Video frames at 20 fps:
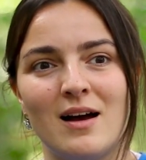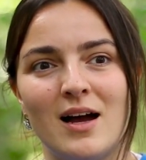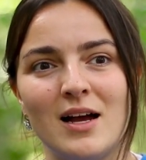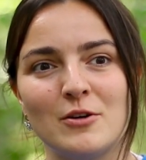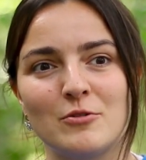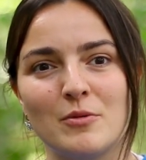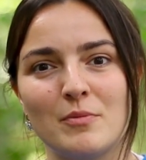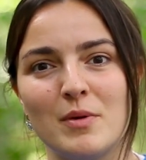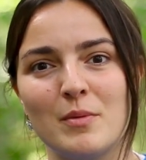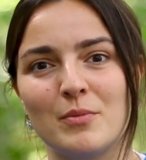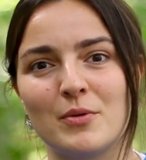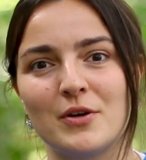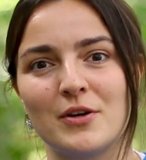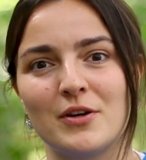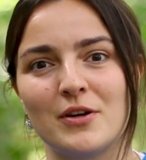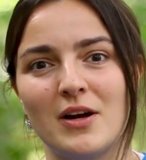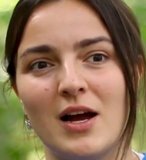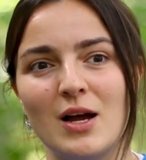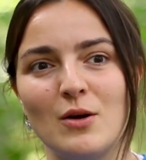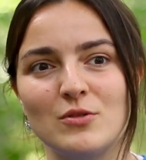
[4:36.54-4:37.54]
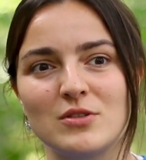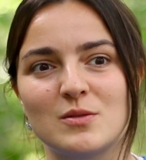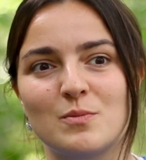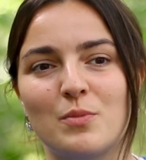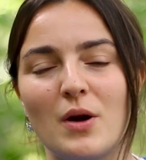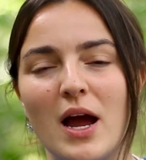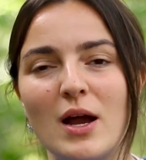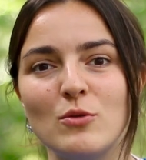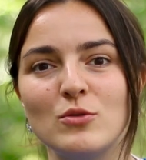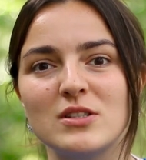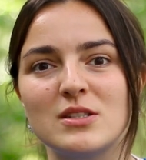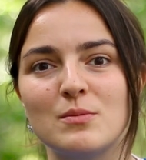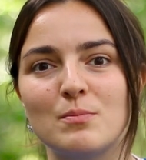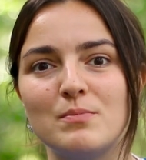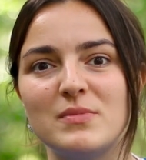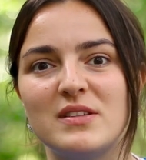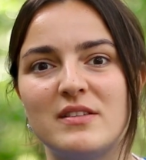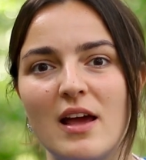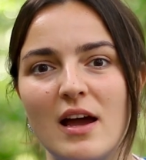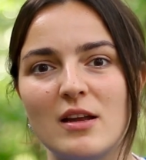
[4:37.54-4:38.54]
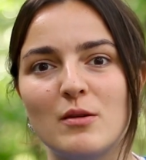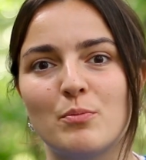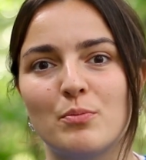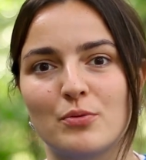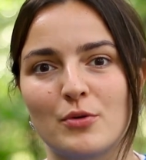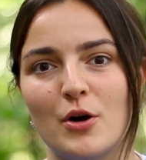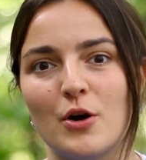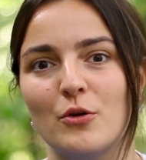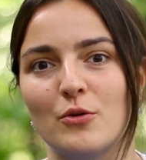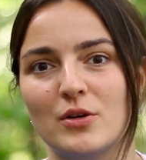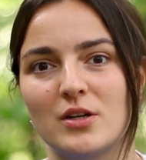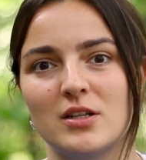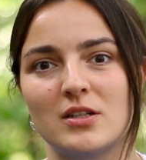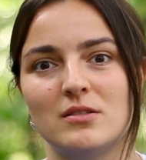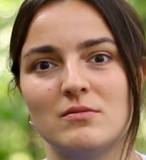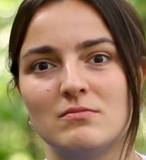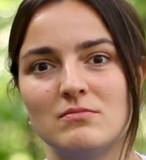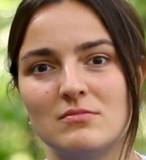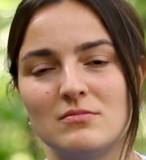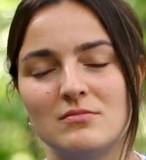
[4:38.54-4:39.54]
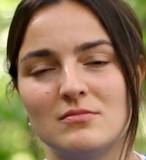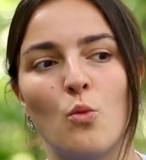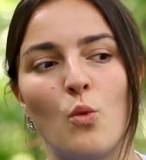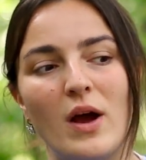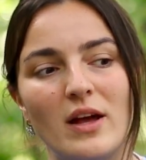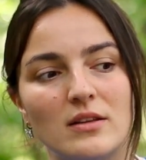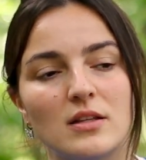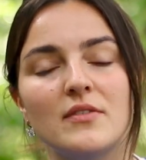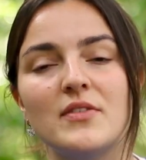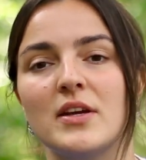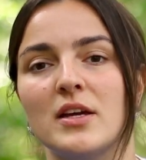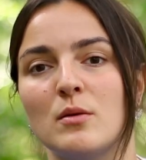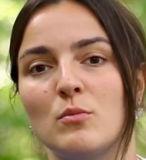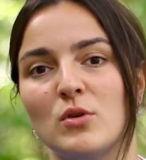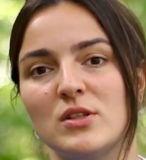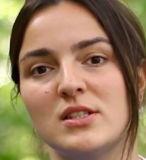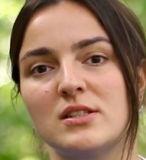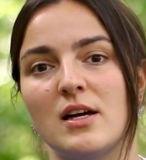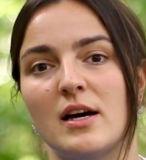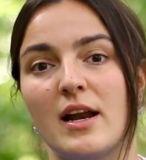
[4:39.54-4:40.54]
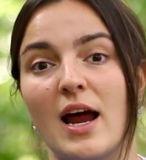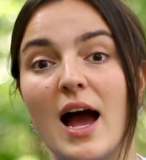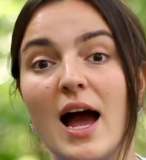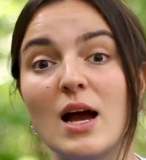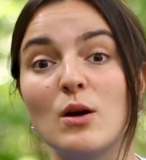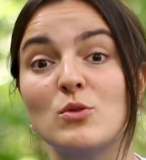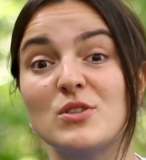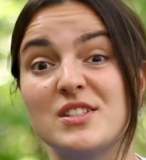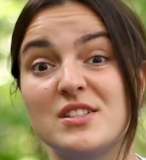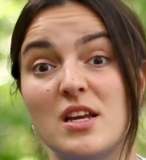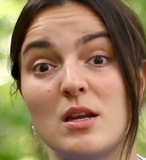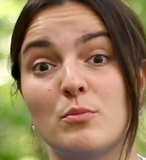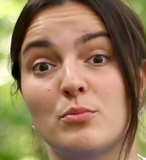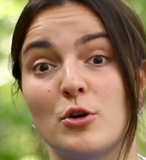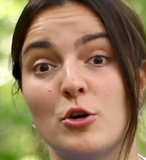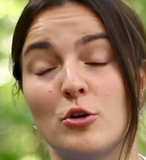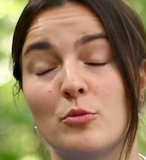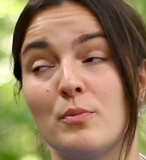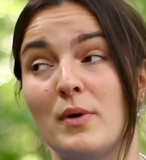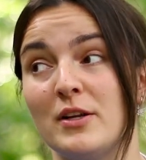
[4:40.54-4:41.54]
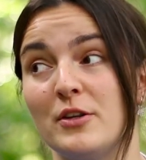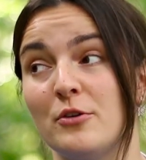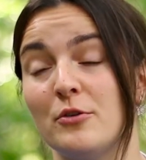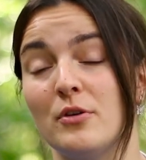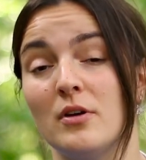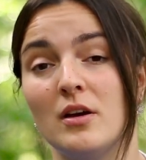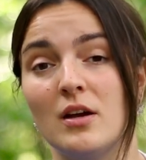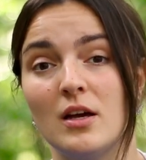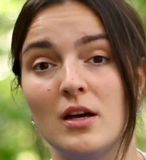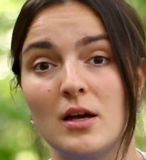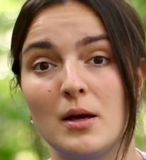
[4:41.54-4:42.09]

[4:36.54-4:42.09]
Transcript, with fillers: I remember I was I was dead broke while living in Mostar. I was dead broke, my dude.